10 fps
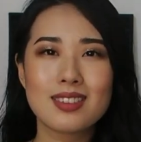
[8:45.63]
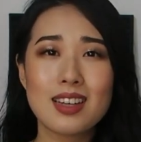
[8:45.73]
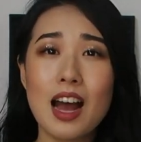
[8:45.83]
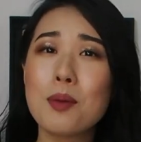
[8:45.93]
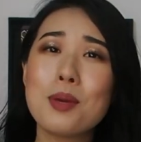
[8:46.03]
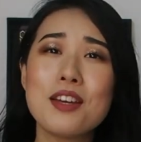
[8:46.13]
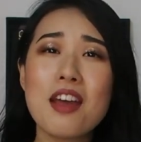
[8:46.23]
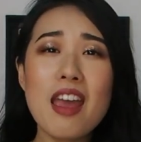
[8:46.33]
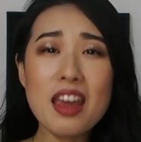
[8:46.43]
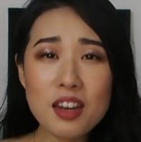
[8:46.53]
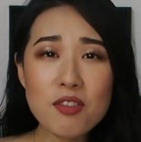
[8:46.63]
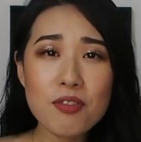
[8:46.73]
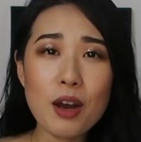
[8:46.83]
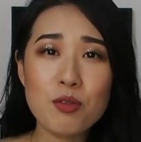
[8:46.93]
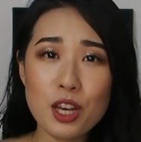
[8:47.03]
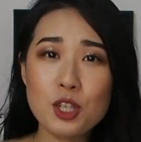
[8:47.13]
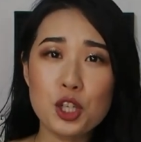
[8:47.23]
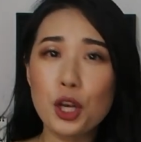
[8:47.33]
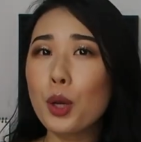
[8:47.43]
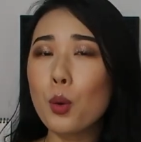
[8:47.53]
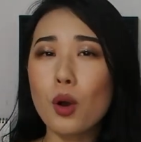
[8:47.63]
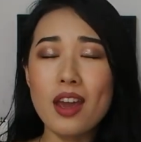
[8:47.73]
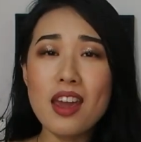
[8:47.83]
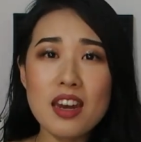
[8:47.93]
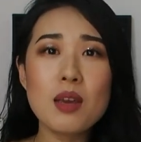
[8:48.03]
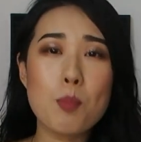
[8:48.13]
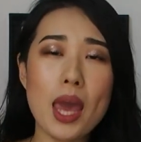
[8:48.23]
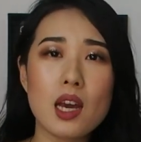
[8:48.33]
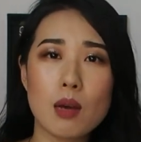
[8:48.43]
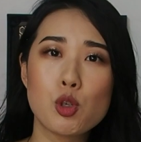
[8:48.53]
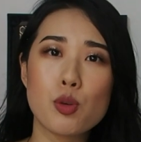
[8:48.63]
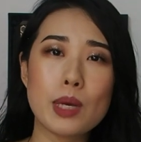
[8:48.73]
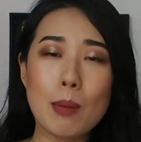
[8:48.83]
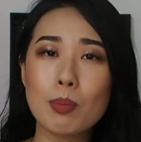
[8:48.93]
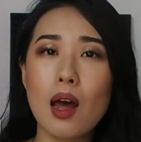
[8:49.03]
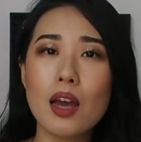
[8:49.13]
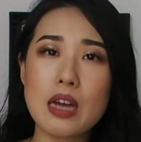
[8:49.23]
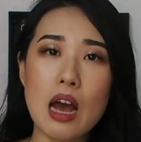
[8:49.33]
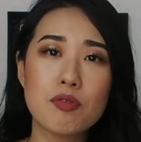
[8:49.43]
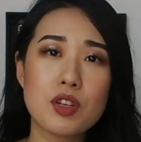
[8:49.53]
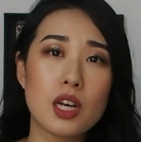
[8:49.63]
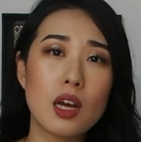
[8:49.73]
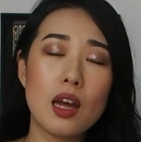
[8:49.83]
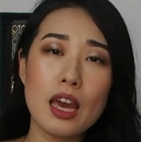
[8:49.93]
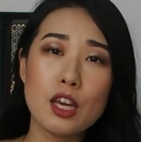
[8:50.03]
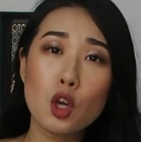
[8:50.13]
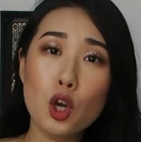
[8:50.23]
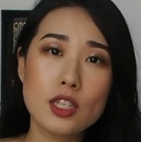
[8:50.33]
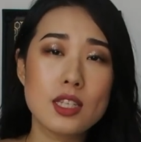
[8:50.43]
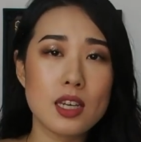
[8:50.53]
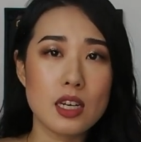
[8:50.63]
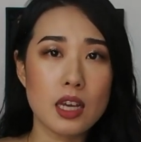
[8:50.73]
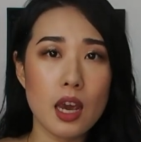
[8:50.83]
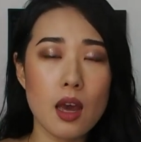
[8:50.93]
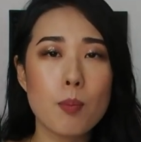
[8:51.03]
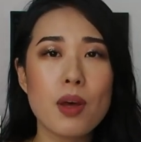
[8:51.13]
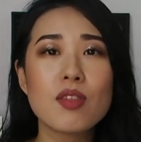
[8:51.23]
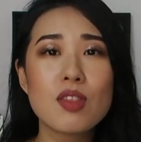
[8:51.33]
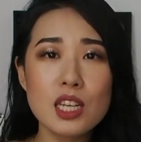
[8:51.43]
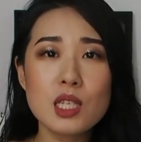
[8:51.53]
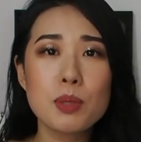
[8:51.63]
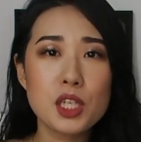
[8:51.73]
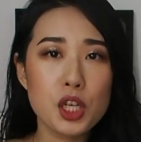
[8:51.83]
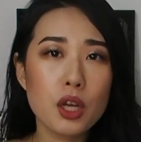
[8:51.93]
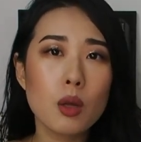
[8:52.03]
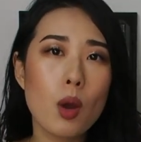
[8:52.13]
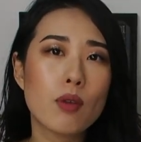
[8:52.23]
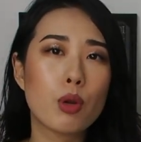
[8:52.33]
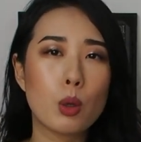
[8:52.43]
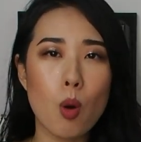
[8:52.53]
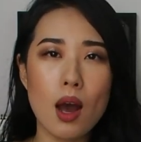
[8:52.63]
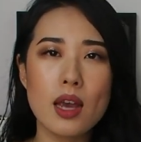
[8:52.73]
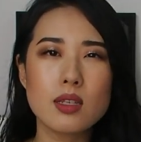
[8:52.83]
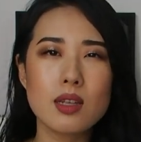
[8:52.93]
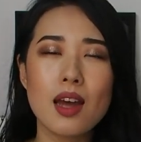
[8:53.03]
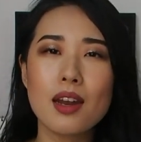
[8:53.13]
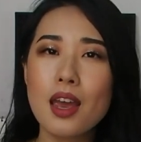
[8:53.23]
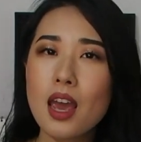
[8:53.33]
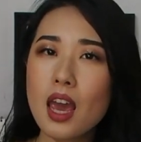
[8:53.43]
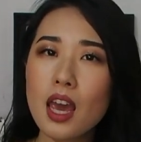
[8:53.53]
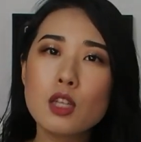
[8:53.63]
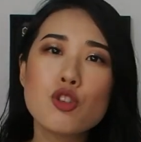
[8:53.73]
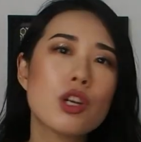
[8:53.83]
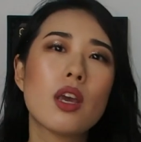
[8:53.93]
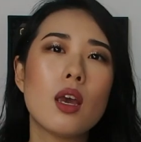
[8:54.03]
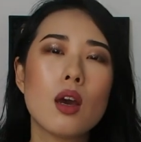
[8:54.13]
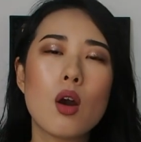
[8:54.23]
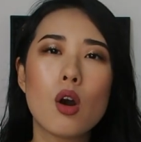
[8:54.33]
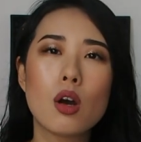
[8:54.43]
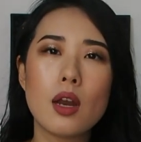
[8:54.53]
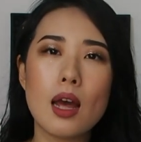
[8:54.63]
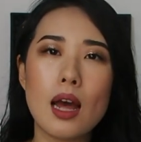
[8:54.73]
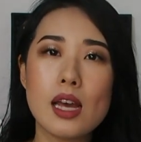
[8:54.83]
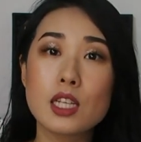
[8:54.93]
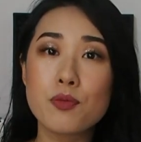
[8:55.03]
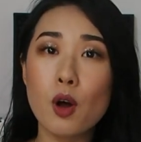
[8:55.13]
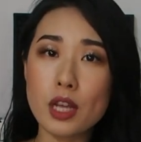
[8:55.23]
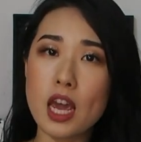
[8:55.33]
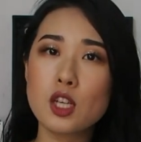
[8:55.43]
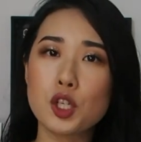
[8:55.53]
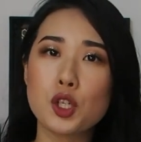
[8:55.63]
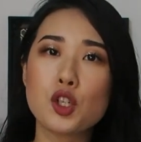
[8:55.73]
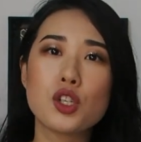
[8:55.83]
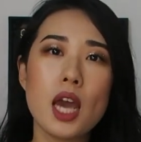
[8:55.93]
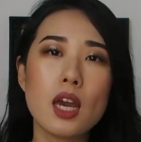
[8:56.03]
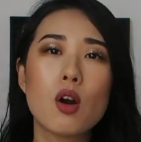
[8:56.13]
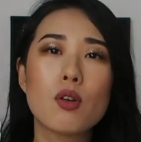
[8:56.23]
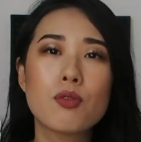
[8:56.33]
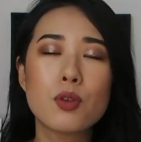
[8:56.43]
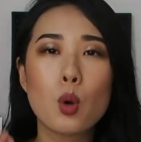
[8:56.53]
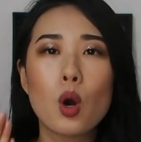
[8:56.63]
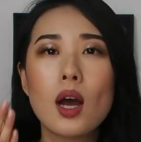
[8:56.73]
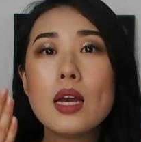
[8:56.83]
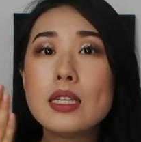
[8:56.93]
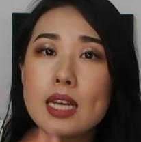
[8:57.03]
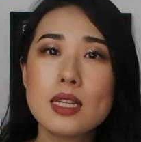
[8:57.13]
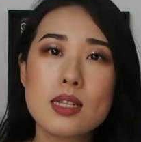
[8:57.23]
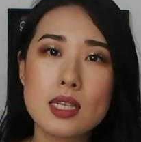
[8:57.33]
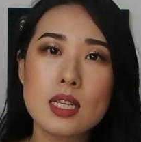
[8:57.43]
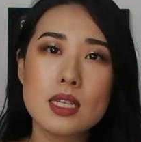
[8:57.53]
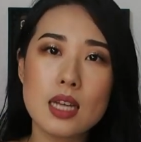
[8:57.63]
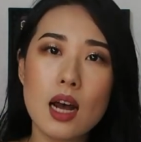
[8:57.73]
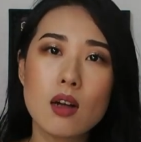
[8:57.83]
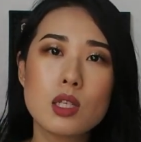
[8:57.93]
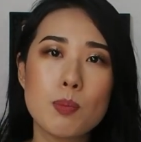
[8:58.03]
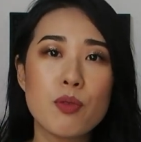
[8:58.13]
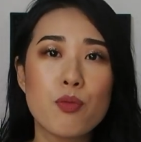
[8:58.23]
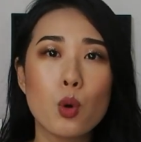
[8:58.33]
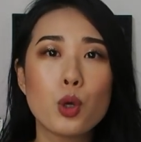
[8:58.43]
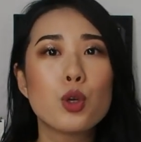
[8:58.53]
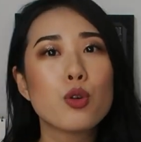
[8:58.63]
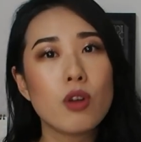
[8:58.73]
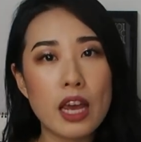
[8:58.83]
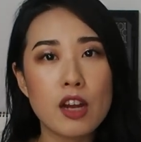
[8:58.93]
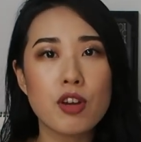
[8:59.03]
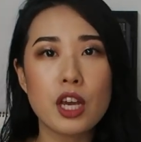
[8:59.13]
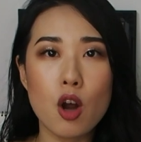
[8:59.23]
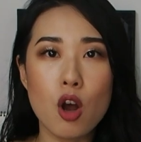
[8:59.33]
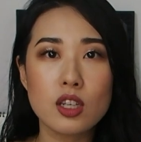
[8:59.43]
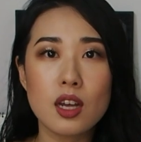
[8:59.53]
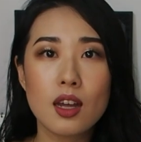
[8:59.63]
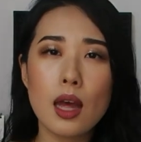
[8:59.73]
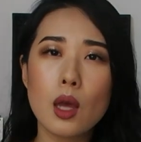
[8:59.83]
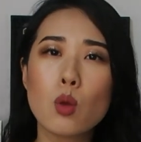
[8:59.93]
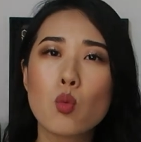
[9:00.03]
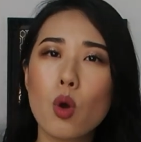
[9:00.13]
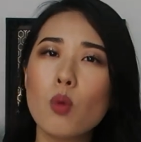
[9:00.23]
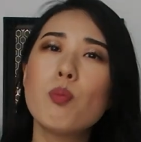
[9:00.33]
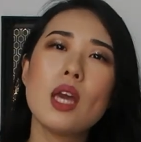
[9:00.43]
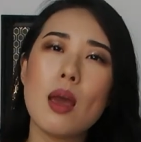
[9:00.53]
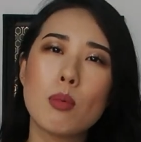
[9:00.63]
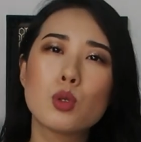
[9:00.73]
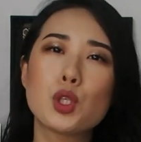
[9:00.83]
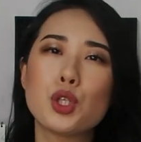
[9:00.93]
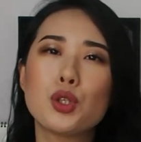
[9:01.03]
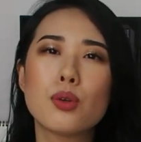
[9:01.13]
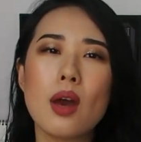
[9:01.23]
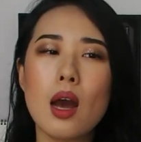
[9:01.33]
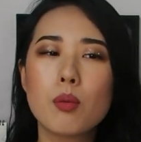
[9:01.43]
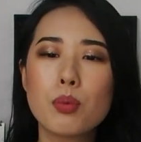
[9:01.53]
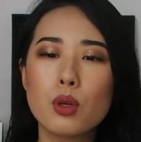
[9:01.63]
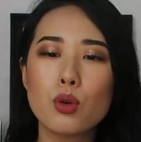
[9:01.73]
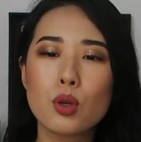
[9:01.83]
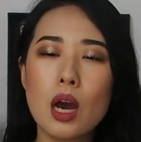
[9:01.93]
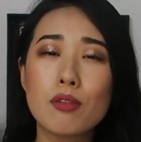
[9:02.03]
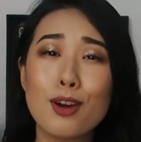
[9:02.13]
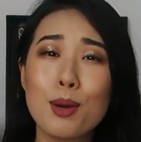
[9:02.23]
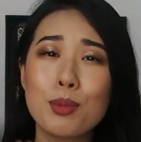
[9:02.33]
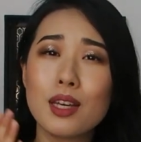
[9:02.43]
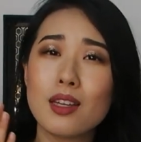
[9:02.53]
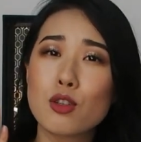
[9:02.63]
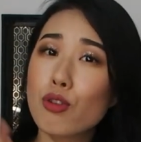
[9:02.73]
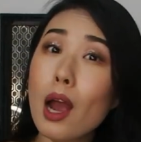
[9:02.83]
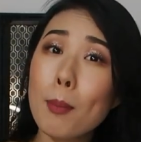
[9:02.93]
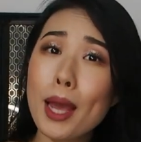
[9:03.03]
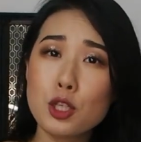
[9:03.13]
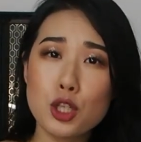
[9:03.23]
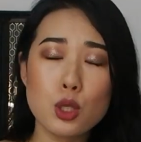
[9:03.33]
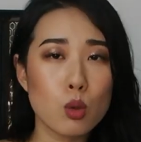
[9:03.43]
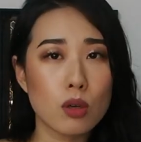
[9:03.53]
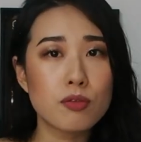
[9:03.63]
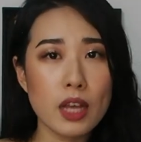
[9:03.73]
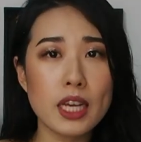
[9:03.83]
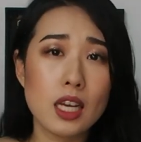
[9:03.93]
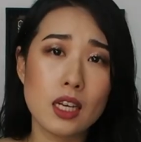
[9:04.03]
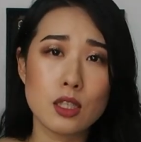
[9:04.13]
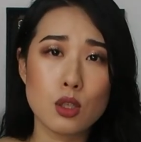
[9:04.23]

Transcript: I mean, any foundation or any makeup should be applied after a good skincare, but this particular one requires an extra care on exfoliation to take off your dead skin cells before you layer it on. It won't be able to help you cover up the dry patches or flakiness